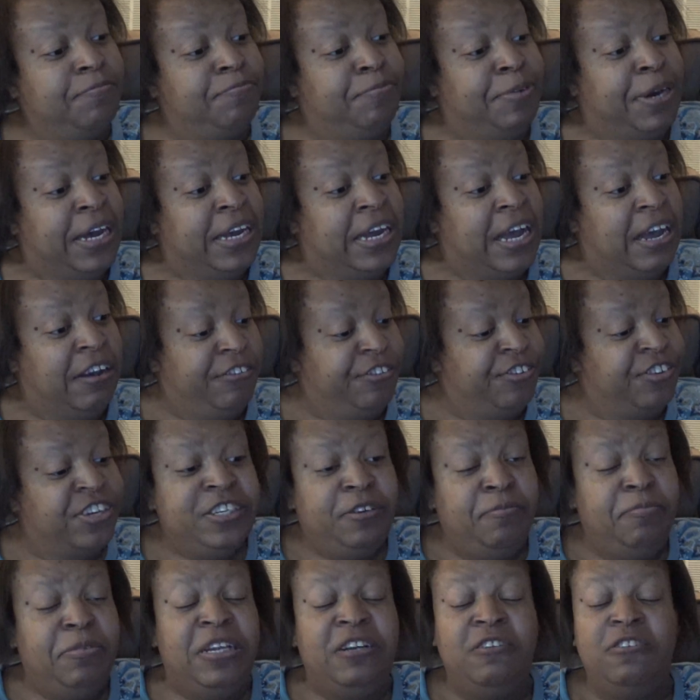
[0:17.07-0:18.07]
but I was in
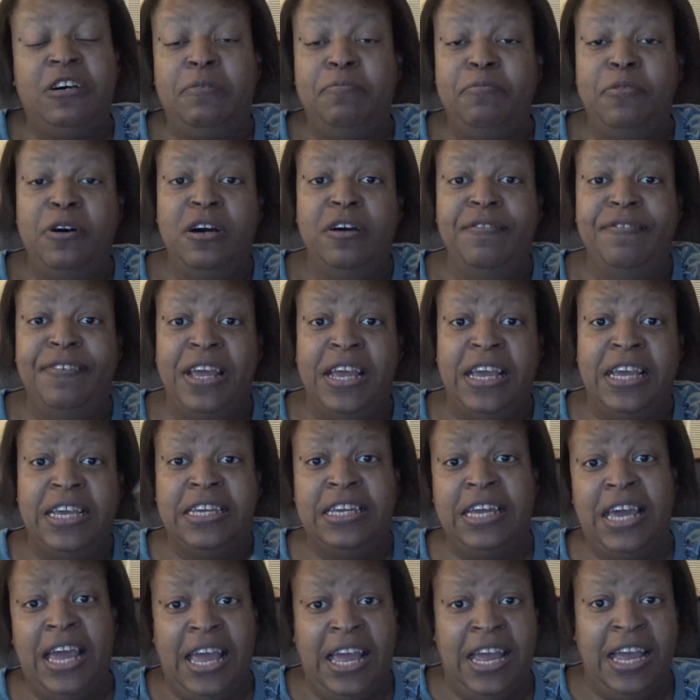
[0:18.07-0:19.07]
the middle of moving,